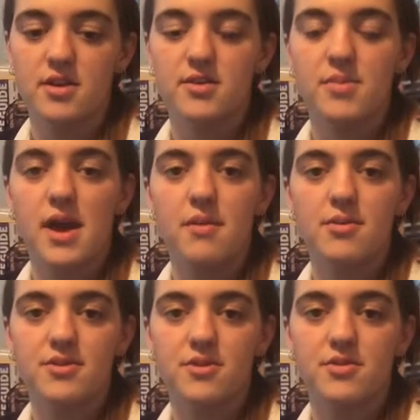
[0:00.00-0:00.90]
To be
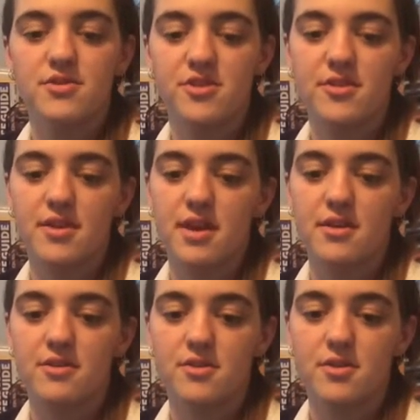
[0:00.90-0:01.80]
able to reduce
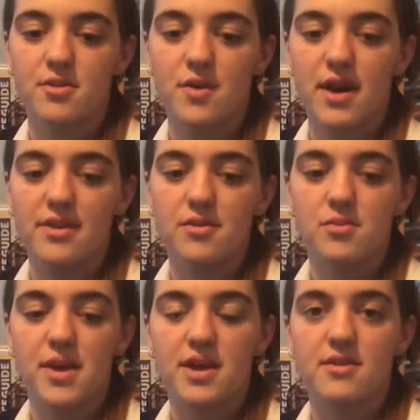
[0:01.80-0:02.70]
CO2 in a way that will
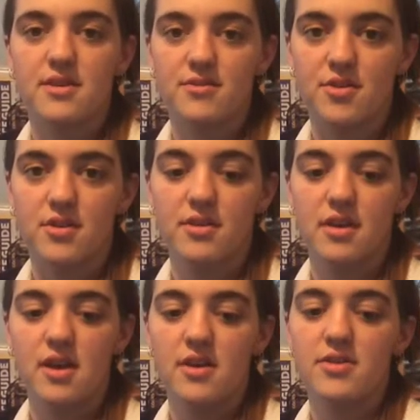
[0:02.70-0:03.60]
make a difference,
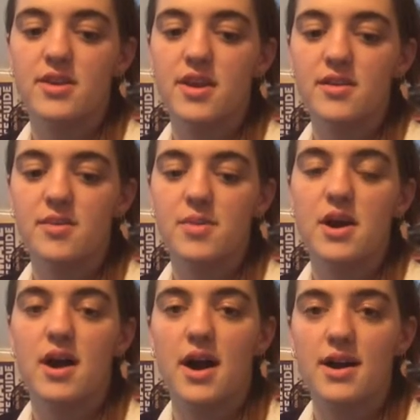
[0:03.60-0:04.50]
there needs to be
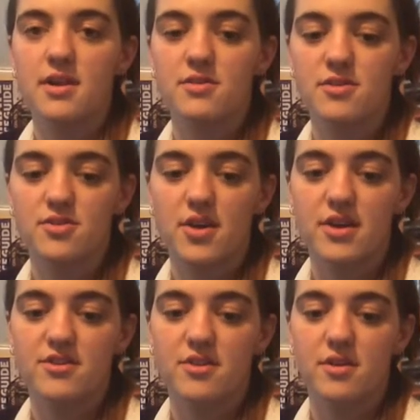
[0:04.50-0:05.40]
a high
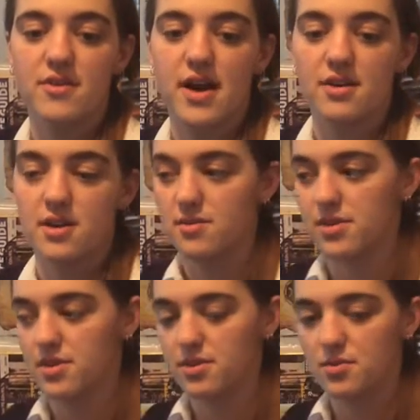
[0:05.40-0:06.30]
concentration of algae
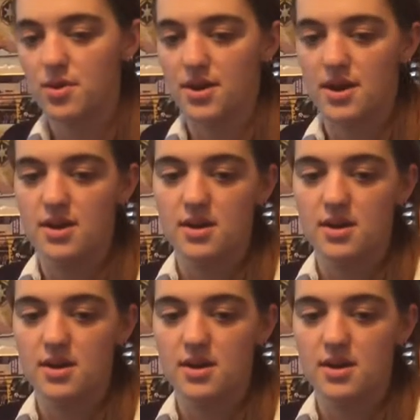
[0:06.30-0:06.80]
within the water.